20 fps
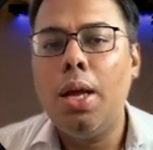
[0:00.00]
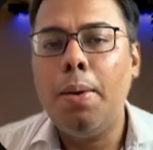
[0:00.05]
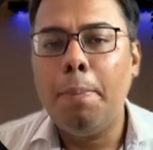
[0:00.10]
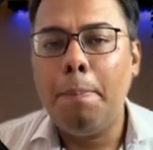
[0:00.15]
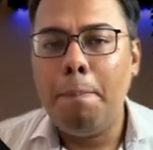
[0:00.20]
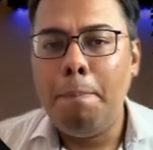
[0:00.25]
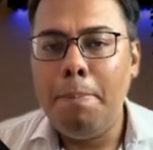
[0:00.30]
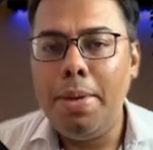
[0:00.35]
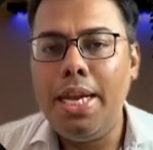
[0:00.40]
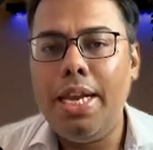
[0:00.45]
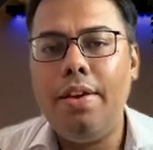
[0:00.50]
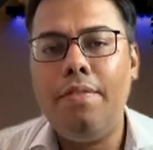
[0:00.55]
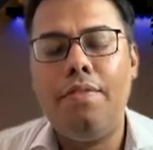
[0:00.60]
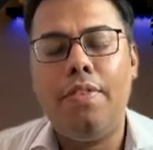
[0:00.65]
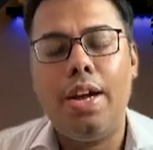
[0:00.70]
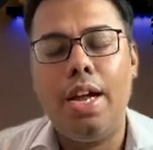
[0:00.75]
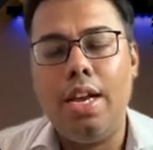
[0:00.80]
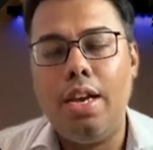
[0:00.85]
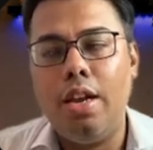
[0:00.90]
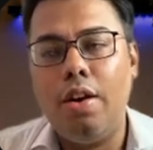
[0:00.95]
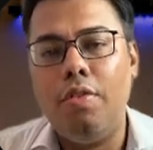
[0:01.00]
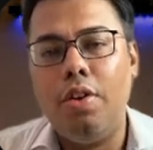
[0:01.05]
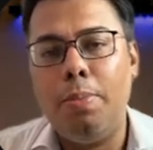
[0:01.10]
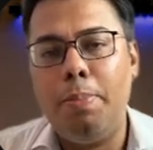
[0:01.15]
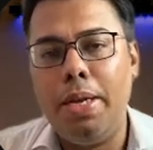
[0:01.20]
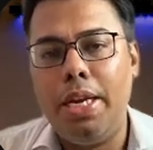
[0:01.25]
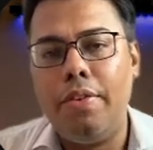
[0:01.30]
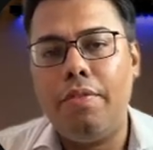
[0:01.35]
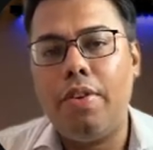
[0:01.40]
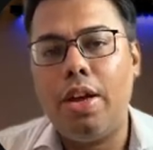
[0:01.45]
main file, our
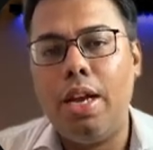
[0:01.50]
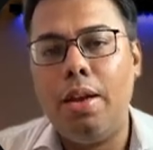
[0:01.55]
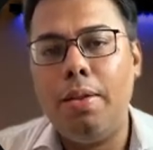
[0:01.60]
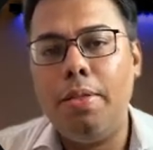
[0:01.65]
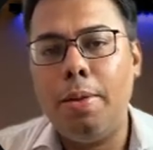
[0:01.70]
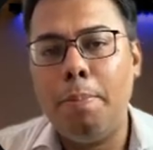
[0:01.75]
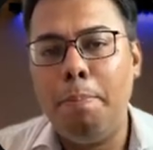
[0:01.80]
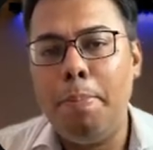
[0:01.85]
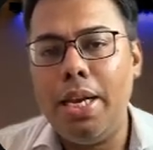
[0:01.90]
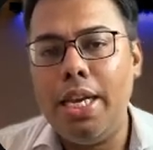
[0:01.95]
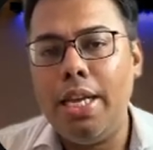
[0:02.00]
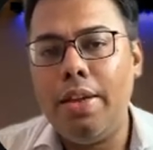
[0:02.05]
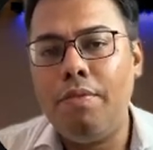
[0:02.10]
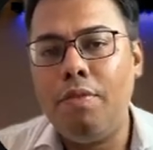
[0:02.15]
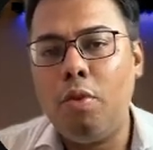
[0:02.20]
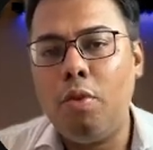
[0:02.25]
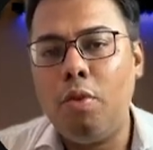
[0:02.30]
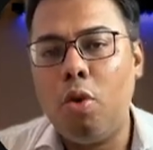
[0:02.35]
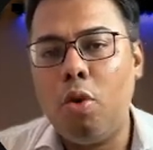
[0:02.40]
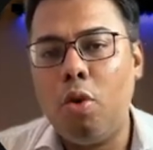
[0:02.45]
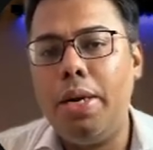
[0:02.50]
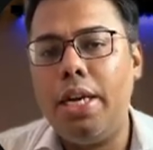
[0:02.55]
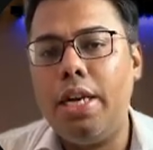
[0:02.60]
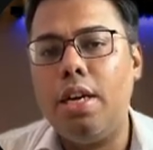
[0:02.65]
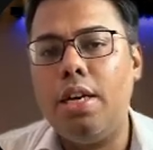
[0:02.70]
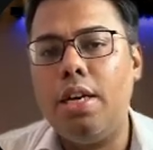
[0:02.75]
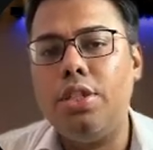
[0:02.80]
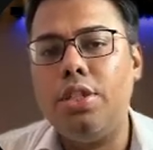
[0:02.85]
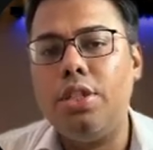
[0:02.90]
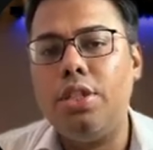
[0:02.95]
main file. The billing won't be
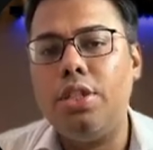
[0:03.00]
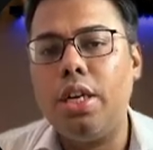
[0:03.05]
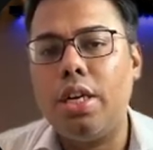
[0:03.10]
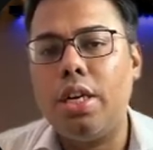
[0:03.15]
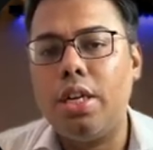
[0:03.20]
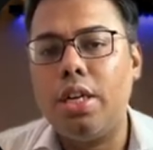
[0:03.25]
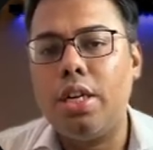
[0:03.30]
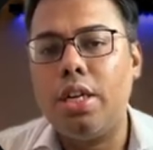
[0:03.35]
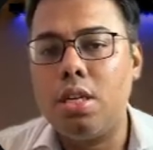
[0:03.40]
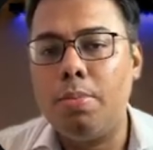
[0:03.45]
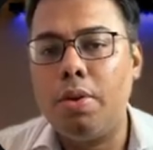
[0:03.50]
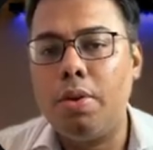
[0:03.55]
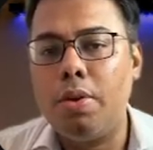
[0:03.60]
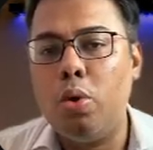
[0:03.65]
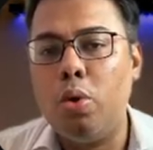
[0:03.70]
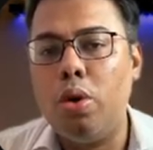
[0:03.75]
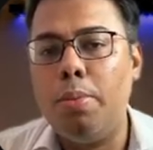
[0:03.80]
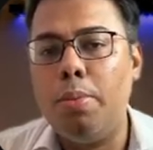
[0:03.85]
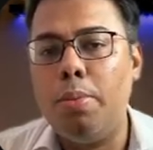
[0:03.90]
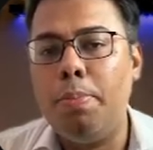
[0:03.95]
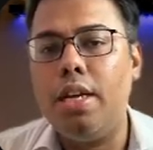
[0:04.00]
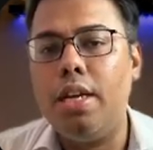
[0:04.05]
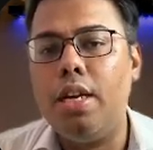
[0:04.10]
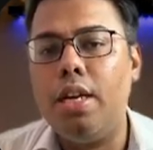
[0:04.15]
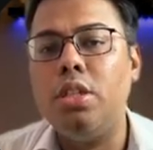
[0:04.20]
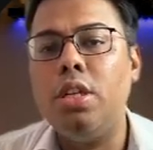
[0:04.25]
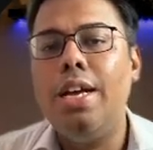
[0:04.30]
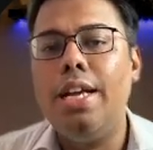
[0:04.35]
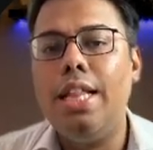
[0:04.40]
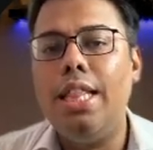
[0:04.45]
touched, the customer won't be touched
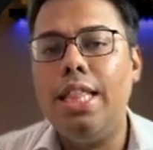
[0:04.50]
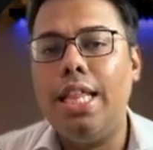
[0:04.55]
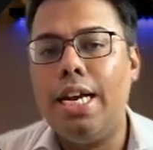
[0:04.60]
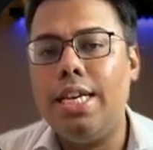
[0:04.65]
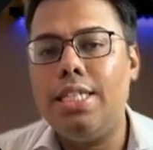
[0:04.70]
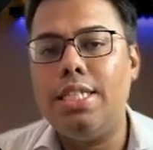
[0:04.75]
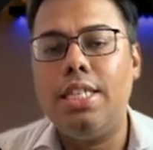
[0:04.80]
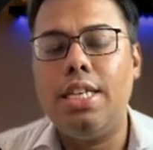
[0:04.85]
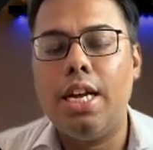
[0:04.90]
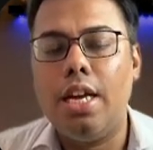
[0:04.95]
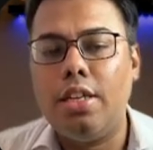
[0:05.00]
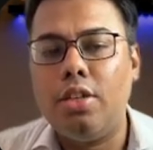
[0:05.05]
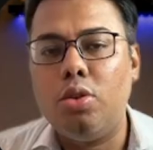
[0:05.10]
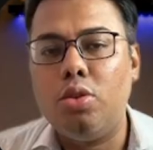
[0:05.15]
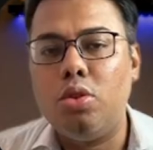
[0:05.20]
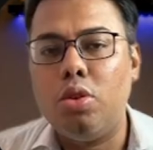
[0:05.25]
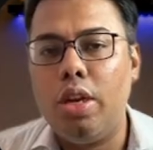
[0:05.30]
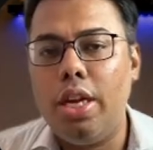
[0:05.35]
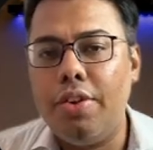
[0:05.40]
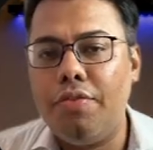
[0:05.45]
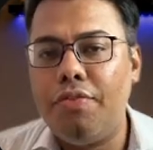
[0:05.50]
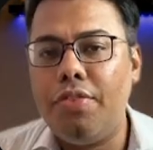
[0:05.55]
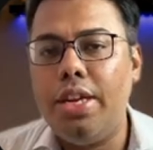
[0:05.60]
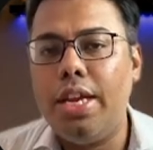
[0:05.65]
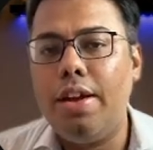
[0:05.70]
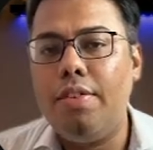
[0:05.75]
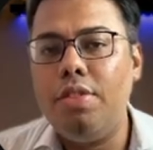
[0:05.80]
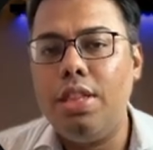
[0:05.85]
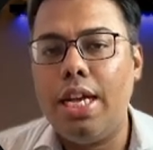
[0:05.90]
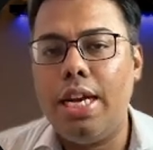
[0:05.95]
in that scenario. So if we
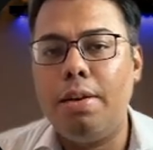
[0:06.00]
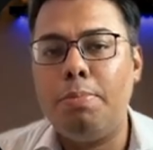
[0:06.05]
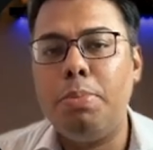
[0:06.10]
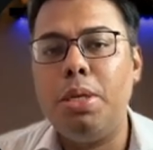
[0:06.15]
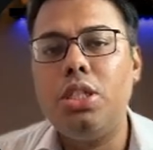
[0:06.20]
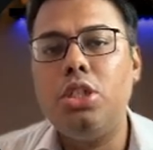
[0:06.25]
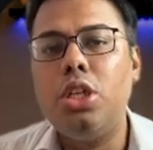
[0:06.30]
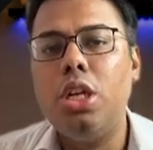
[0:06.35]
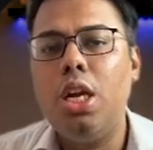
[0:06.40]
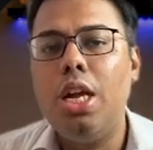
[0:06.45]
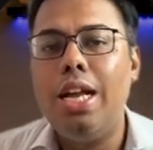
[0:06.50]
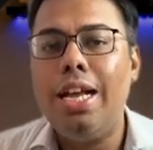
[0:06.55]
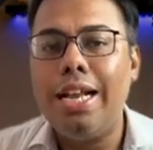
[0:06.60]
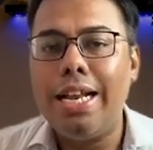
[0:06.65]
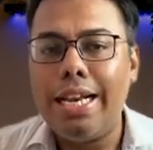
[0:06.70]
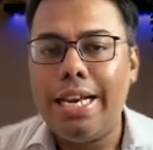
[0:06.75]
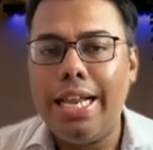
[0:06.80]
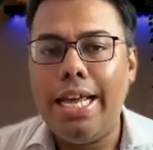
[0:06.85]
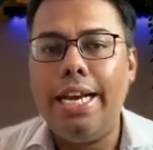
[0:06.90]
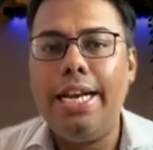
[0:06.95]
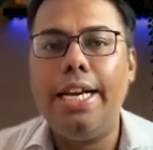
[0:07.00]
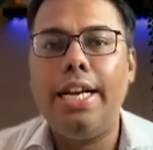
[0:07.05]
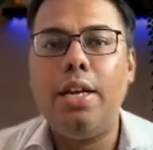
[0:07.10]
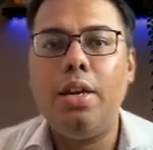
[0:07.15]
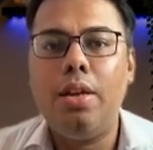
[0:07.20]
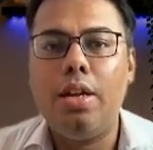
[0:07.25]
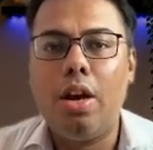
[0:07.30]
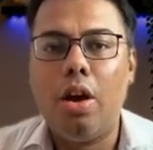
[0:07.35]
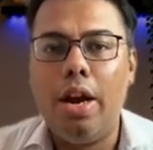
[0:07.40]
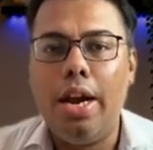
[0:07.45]
have that much
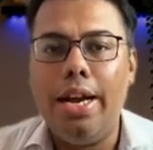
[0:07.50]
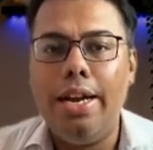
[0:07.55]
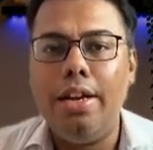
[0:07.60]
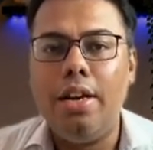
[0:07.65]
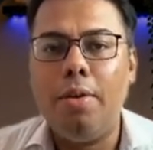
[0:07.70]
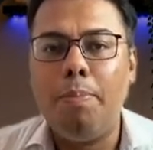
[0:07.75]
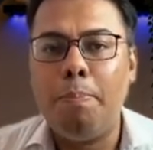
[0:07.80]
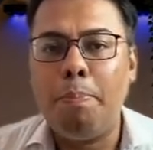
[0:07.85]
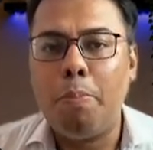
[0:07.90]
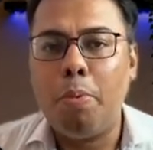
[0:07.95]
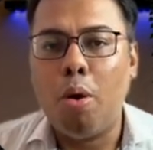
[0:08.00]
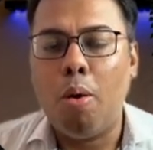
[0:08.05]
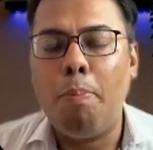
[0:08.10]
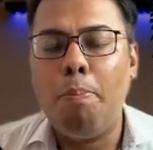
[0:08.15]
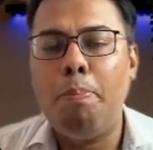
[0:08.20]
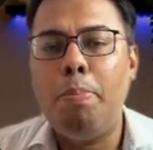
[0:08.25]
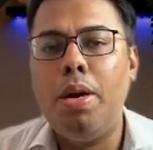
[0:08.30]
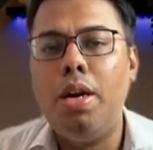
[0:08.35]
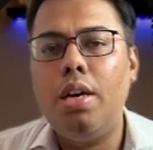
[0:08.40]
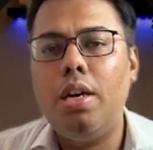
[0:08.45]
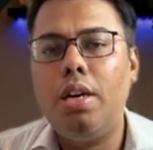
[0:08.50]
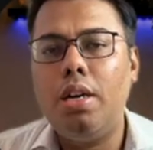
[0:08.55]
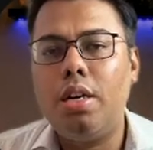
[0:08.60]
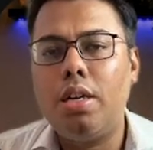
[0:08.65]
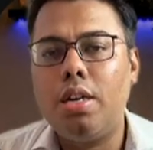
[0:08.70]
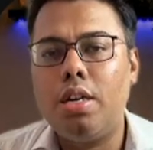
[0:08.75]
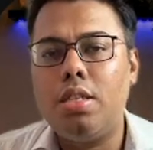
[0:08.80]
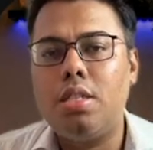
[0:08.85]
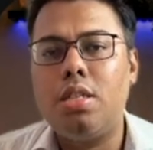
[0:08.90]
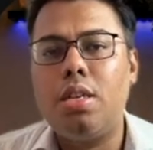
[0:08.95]
clarity and proper
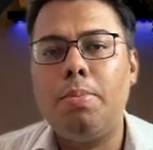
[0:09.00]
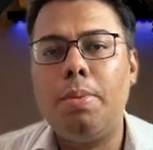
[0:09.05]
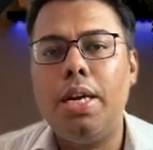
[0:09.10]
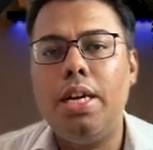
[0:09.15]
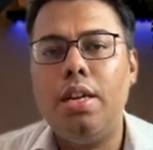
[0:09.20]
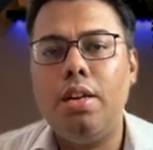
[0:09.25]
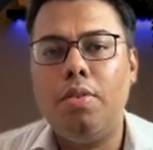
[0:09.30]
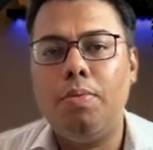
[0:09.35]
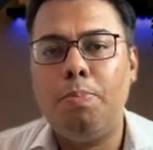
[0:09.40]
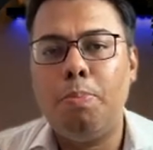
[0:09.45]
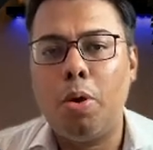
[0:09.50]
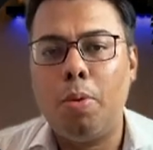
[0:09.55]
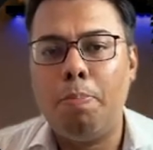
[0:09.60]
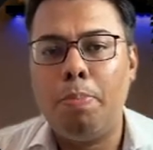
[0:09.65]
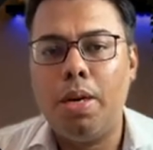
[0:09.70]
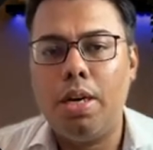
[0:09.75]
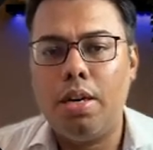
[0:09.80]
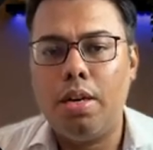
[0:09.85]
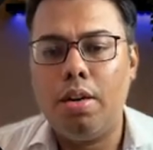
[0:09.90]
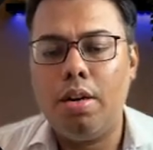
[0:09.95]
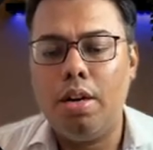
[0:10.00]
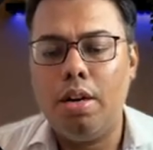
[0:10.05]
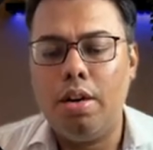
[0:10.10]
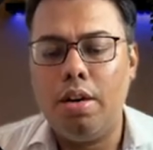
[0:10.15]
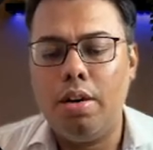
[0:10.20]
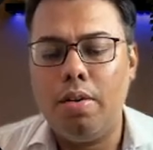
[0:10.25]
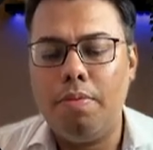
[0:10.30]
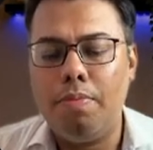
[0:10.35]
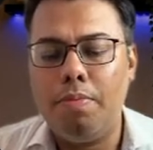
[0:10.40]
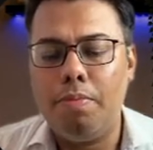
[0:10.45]
customer, proper,
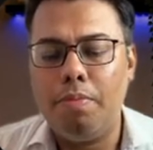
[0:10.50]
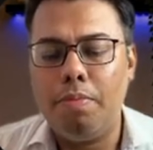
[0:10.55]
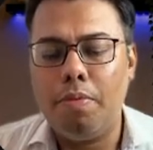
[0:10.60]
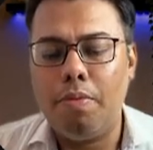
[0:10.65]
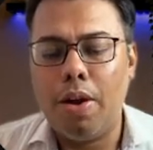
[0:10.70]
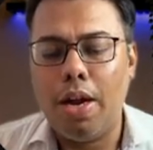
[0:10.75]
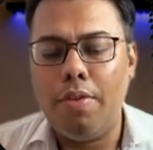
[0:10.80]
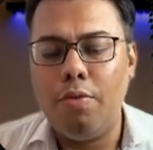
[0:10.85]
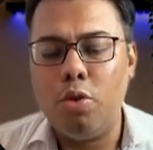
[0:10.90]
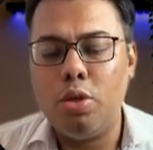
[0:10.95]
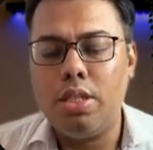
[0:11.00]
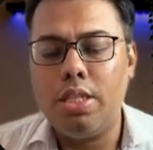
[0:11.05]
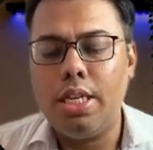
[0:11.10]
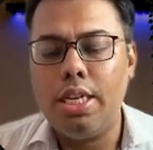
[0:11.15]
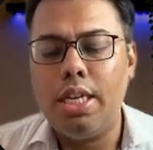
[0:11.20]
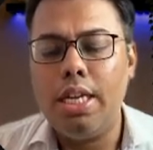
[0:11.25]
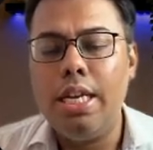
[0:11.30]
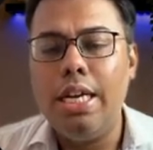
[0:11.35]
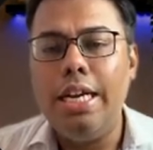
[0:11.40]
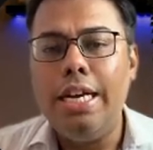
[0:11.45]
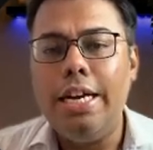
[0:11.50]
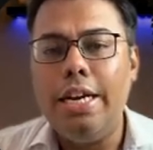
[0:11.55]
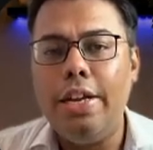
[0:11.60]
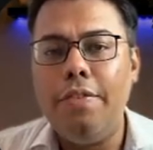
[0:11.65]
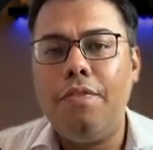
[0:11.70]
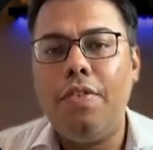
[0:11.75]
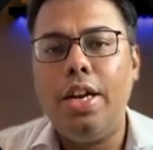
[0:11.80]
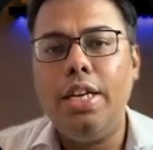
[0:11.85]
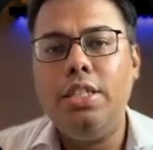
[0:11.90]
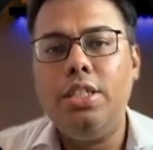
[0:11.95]
I would say,
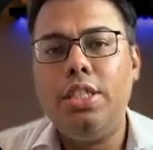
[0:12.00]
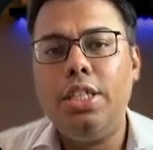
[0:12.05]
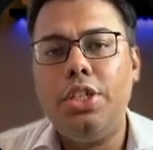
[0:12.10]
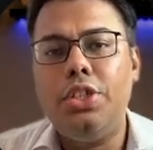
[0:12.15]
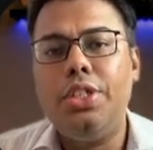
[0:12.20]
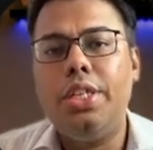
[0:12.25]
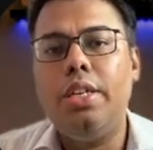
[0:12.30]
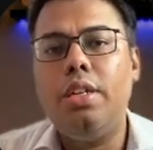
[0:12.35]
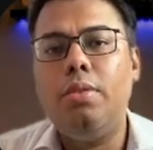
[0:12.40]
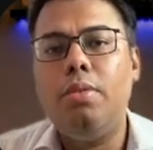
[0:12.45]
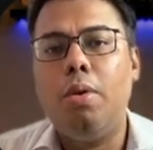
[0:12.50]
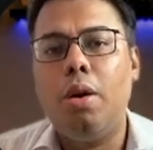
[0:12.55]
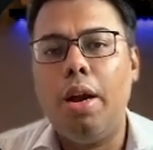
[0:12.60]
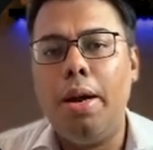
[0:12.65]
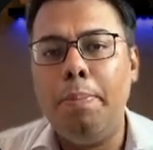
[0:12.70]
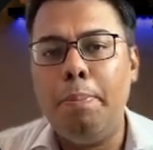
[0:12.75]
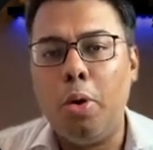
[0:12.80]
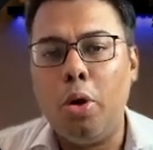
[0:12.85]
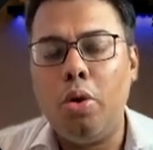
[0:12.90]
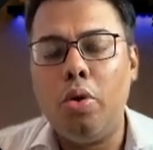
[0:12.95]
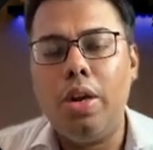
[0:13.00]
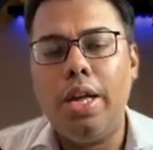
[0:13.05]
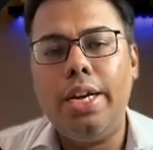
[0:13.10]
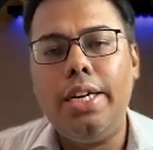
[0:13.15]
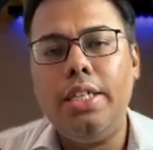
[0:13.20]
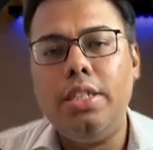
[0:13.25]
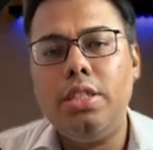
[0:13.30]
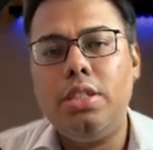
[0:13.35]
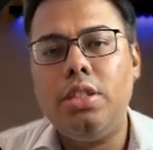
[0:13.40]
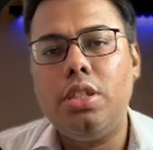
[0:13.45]
differentiation and
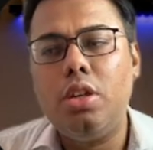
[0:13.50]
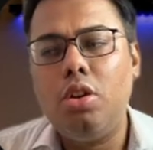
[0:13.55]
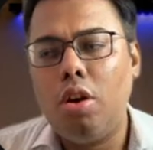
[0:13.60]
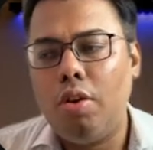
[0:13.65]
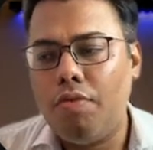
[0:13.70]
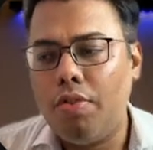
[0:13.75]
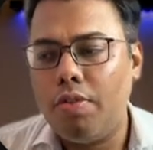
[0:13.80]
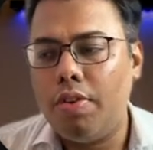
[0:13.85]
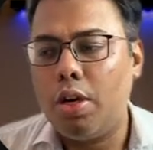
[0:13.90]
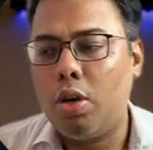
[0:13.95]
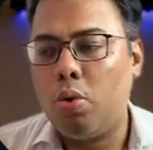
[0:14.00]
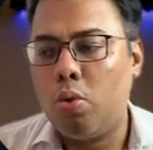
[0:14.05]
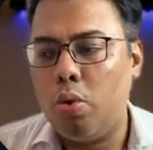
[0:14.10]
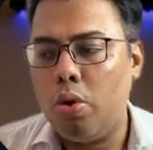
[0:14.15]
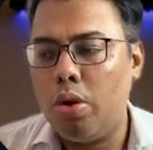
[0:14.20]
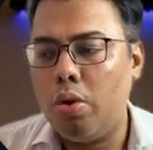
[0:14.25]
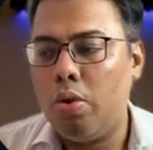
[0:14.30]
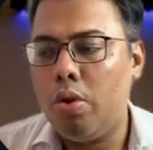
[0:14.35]
modularization of our code.